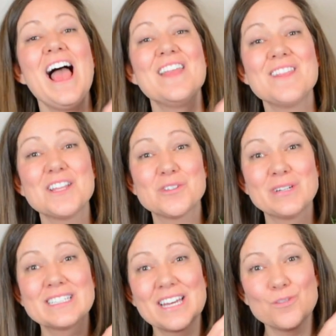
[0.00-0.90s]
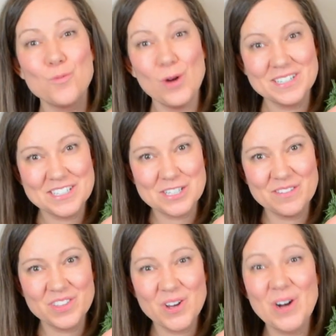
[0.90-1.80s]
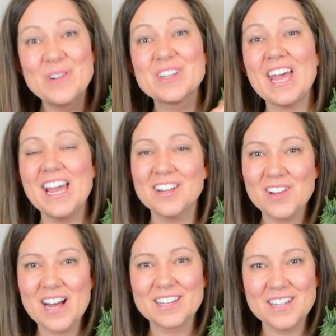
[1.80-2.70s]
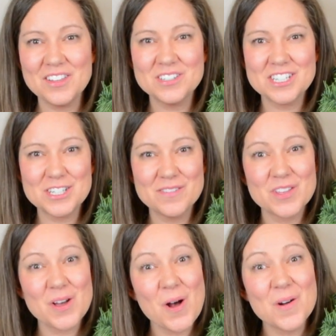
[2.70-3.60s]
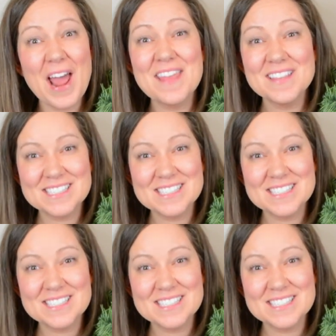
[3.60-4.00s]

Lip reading: and that's going to give them 1 digit of the code, the 8 o'clock another digit of the code, and the